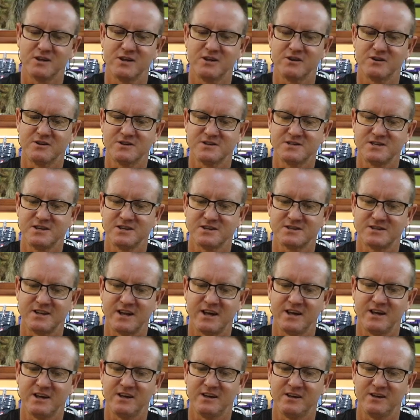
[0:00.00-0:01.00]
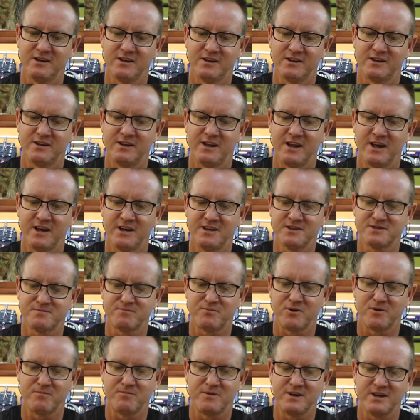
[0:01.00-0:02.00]
there, you can see it lays
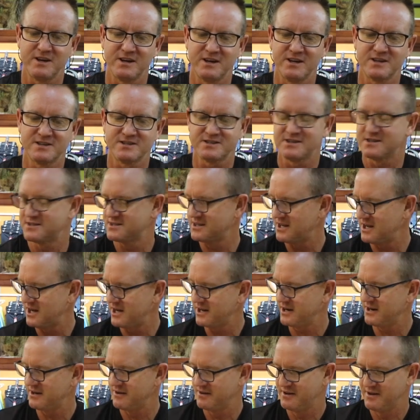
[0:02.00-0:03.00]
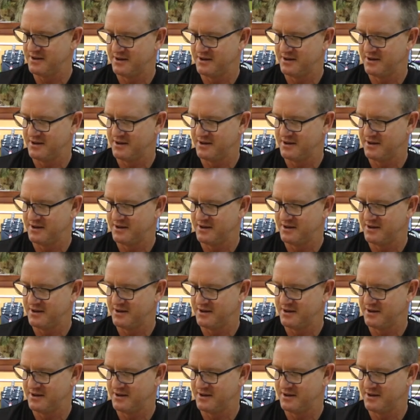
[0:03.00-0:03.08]
properly against the side.